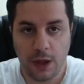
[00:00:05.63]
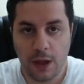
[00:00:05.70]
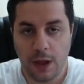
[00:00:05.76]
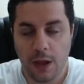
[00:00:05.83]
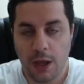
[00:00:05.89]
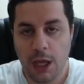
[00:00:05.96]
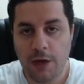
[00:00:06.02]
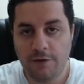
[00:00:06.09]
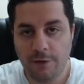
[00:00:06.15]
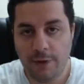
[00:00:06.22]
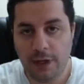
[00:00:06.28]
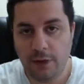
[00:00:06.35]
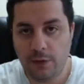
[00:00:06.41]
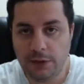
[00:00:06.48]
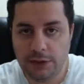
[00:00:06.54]
Hey
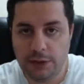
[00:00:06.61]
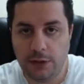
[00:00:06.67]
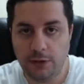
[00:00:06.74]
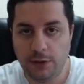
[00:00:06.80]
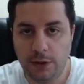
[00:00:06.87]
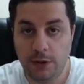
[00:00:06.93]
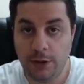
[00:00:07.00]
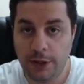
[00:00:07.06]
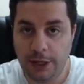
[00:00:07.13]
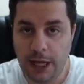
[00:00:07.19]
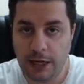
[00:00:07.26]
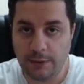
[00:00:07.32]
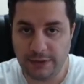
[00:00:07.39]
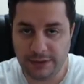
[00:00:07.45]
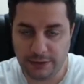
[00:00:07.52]
everybody, what's going on?
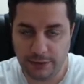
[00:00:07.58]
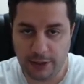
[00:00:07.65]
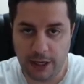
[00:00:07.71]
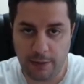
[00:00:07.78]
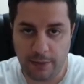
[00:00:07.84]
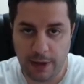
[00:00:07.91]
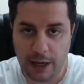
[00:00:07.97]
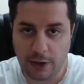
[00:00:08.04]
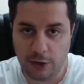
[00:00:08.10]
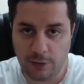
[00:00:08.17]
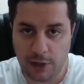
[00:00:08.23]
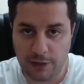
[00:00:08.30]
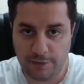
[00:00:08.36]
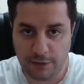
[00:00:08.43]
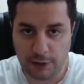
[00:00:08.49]
Anonymous 2K back on
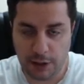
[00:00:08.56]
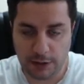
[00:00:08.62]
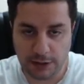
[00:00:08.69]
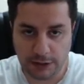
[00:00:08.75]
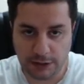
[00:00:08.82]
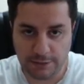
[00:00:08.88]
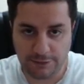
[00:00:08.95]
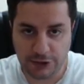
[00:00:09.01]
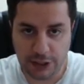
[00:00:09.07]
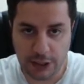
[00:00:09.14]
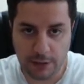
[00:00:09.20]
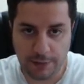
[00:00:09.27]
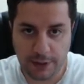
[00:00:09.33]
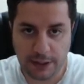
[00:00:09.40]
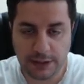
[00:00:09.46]
Marvel Contest of
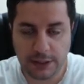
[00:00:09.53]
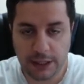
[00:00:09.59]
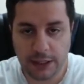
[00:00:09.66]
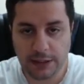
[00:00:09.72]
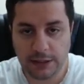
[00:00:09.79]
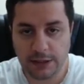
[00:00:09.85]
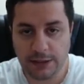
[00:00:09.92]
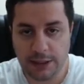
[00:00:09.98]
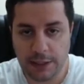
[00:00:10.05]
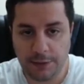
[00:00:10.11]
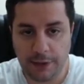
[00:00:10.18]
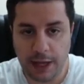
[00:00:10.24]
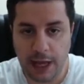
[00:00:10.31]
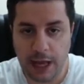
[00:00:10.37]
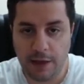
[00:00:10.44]
Champions, and today
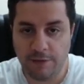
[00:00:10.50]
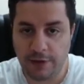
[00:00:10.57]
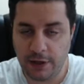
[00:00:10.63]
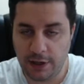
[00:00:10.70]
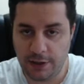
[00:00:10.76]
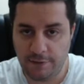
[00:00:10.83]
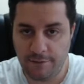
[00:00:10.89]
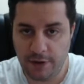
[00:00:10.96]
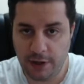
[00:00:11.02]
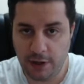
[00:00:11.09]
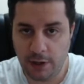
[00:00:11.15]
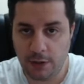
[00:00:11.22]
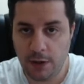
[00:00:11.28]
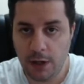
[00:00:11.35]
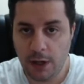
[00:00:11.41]
we have another
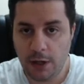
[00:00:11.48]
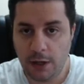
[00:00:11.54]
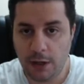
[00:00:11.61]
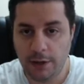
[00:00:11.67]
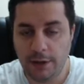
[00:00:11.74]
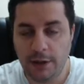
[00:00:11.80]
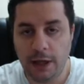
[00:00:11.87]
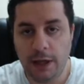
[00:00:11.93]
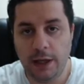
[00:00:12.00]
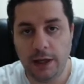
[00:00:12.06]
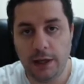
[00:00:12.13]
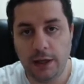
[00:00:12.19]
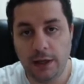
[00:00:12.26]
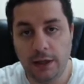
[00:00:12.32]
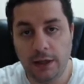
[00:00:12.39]
video on
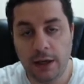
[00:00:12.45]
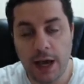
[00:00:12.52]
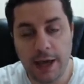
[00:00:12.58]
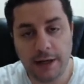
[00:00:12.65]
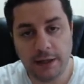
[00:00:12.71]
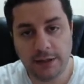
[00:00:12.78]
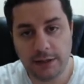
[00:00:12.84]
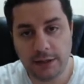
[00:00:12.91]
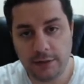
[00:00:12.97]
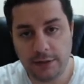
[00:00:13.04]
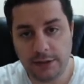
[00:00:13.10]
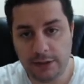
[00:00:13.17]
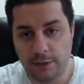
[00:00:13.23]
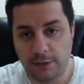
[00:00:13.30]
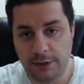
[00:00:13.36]
the guiding
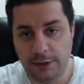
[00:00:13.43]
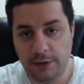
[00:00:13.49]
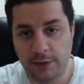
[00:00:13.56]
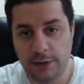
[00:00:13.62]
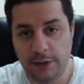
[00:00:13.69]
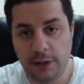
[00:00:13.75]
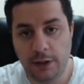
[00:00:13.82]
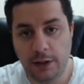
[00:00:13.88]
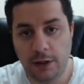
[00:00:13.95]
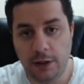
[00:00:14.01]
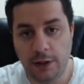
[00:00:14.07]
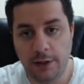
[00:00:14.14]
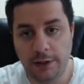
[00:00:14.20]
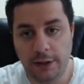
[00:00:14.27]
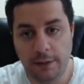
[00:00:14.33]
series that we're doing
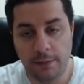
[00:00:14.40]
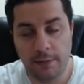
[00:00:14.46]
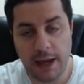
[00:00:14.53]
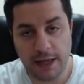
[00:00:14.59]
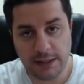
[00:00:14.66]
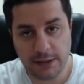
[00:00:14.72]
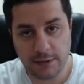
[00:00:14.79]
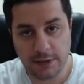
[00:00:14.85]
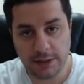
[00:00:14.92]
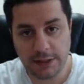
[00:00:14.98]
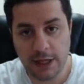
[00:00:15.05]
on the masteries,